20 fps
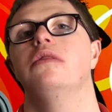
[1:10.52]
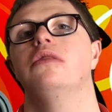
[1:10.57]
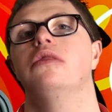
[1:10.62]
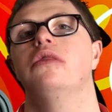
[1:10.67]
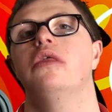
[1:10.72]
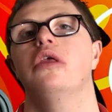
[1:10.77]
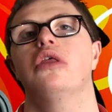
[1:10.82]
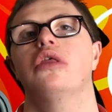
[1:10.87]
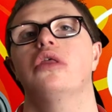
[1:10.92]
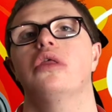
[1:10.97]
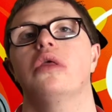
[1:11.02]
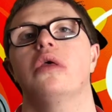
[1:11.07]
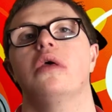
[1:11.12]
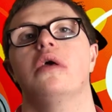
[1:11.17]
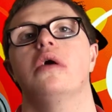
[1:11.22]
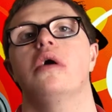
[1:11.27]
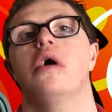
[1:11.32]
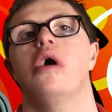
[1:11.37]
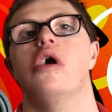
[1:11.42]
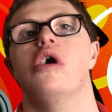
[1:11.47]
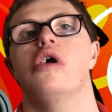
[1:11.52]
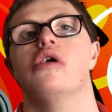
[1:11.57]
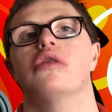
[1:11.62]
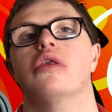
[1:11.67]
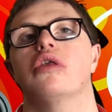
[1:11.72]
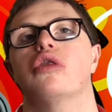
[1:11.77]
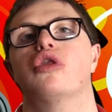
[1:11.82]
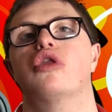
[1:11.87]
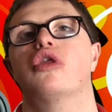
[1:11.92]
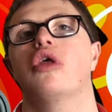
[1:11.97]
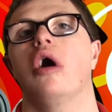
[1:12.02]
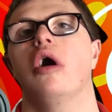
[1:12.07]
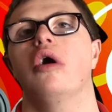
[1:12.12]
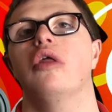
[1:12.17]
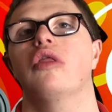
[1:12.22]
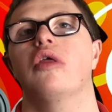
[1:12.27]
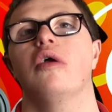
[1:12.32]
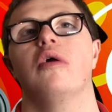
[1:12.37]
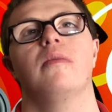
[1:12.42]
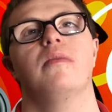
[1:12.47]
this the
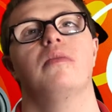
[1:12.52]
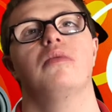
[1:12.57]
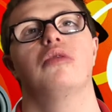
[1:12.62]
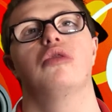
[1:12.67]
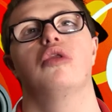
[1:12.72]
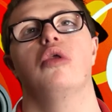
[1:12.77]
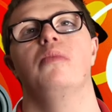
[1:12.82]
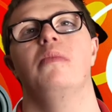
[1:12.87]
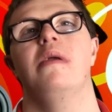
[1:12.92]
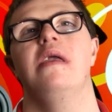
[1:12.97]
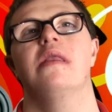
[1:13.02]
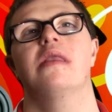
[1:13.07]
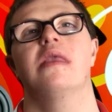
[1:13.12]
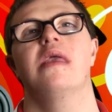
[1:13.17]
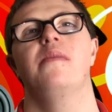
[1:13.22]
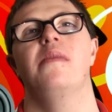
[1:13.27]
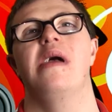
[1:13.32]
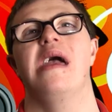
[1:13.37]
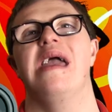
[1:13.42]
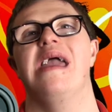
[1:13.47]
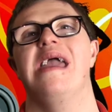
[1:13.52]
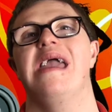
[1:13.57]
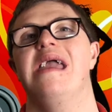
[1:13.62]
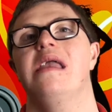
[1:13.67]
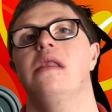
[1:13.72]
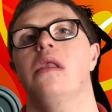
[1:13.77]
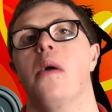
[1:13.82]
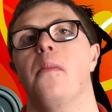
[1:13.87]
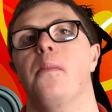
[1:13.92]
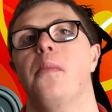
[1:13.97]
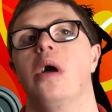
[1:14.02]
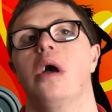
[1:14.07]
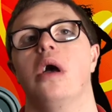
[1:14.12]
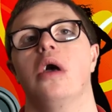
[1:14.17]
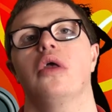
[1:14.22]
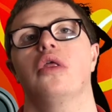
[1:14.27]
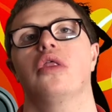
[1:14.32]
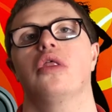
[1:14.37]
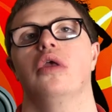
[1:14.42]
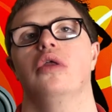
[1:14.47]
chance to meet him in
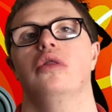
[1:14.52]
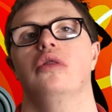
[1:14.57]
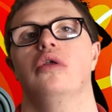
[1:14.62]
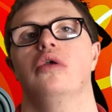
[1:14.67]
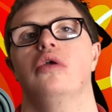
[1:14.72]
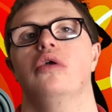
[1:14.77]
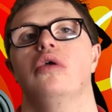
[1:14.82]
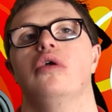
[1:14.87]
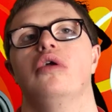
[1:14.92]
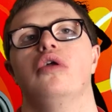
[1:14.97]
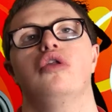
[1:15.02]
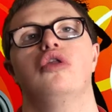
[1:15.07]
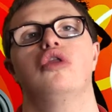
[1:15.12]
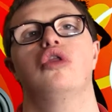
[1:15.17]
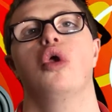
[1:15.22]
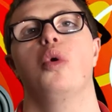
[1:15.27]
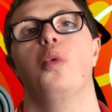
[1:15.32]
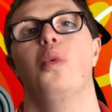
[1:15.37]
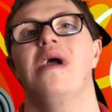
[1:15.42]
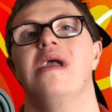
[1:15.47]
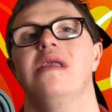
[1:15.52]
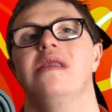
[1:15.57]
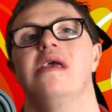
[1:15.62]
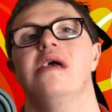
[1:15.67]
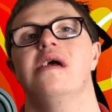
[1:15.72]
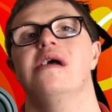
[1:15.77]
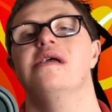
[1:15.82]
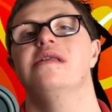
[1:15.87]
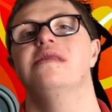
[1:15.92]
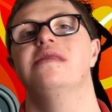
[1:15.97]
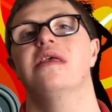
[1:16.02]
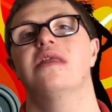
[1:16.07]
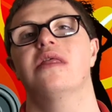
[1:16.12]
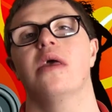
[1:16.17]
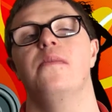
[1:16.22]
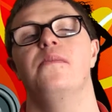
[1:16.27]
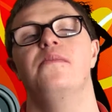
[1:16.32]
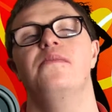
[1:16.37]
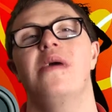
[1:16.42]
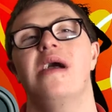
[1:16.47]
person. To win this
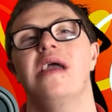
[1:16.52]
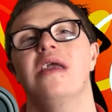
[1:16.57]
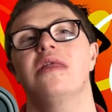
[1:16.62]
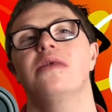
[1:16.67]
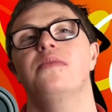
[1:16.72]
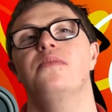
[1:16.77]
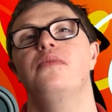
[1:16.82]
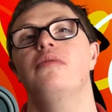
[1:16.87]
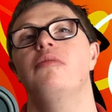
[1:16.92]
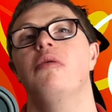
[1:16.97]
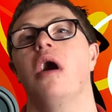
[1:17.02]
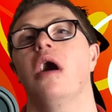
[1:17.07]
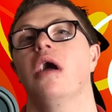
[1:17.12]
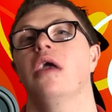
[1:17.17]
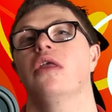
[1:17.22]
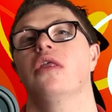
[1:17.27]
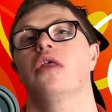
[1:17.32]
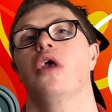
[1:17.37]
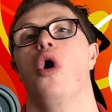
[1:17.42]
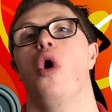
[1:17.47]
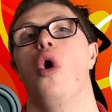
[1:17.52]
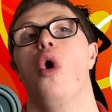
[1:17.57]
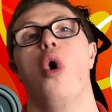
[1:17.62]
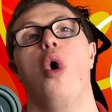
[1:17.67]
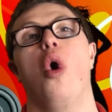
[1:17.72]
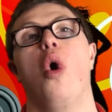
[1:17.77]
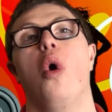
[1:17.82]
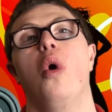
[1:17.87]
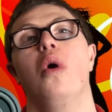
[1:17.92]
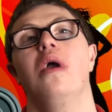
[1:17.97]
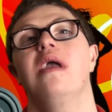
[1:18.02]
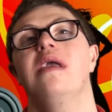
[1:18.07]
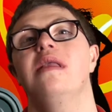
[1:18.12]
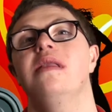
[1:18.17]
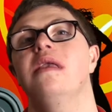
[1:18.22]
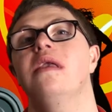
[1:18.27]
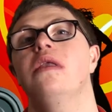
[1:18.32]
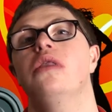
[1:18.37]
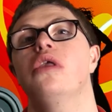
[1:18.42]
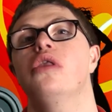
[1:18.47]
amazing prize, all you
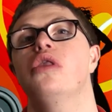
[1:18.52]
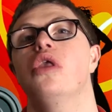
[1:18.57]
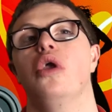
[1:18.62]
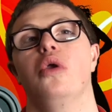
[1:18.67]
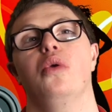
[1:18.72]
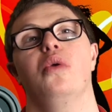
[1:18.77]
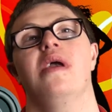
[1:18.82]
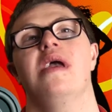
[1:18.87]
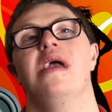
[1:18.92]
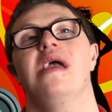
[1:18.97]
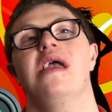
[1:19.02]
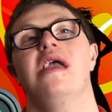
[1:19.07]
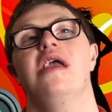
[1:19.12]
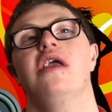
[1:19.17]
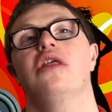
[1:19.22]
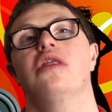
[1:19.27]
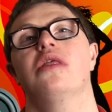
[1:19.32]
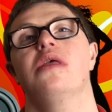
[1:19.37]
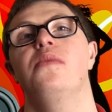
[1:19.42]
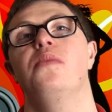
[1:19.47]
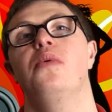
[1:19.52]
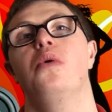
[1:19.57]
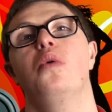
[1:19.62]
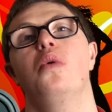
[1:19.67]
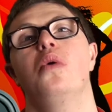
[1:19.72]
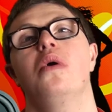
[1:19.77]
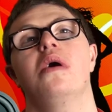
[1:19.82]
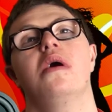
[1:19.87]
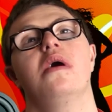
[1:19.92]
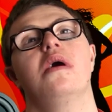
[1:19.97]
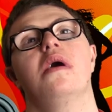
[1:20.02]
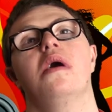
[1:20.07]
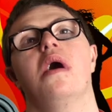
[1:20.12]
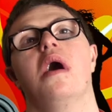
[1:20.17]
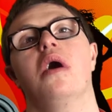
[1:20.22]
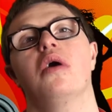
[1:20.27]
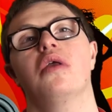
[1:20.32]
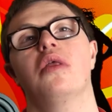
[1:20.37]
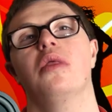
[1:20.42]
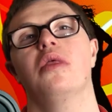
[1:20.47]
need to do is simple
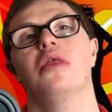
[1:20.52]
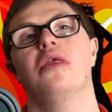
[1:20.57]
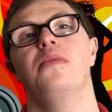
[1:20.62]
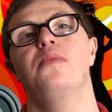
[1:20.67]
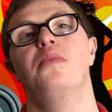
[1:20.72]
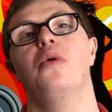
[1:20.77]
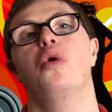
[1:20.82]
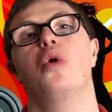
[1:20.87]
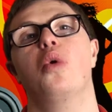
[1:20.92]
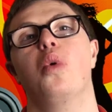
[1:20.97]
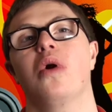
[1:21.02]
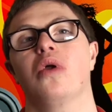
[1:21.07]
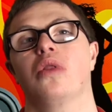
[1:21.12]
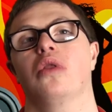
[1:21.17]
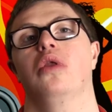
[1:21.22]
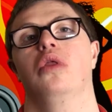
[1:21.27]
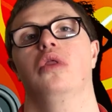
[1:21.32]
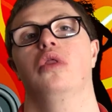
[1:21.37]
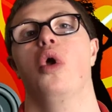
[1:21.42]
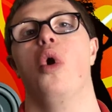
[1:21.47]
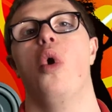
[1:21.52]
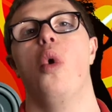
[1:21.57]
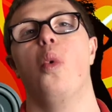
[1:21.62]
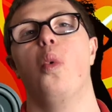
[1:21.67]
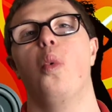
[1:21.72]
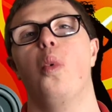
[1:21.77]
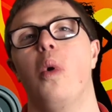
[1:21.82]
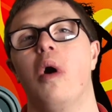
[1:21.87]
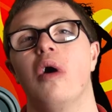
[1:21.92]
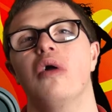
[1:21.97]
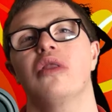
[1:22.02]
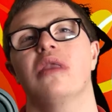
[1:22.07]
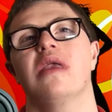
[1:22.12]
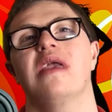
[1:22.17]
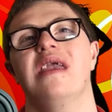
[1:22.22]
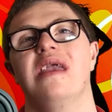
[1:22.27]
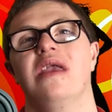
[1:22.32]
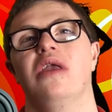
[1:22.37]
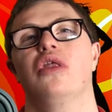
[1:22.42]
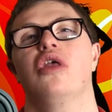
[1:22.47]
answer simple questions. What
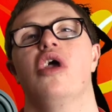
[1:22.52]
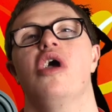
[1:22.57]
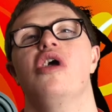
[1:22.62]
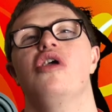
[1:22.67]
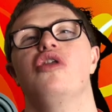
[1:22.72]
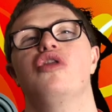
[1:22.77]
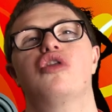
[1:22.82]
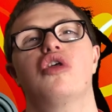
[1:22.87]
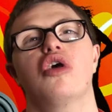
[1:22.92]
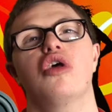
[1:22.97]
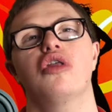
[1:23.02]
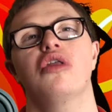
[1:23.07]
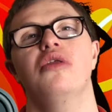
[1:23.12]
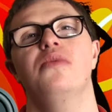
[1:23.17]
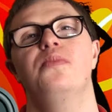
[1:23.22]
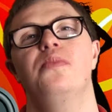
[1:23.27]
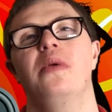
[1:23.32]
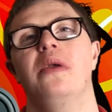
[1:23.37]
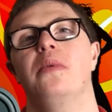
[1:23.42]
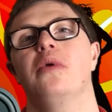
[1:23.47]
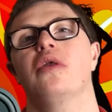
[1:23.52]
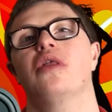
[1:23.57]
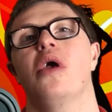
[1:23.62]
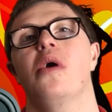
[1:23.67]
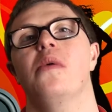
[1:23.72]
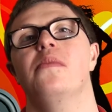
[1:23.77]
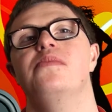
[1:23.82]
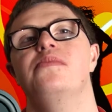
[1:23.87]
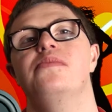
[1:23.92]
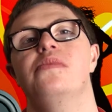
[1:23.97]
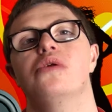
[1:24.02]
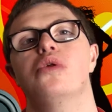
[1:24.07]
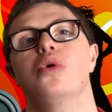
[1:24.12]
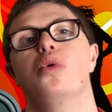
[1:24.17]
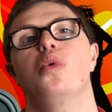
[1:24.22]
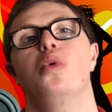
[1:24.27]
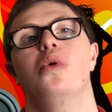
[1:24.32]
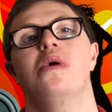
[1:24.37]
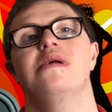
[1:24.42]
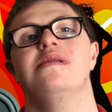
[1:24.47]
is Justin Bieber's
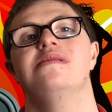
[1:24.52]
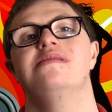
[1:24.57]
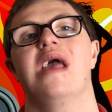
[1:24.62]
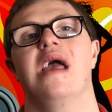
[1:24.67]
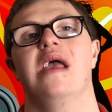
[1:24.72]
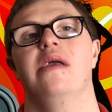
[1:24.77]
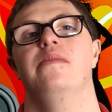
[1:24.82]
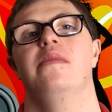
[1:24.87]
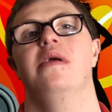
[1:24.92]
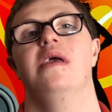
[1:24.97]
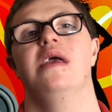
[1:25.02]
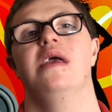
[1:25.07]
middle name?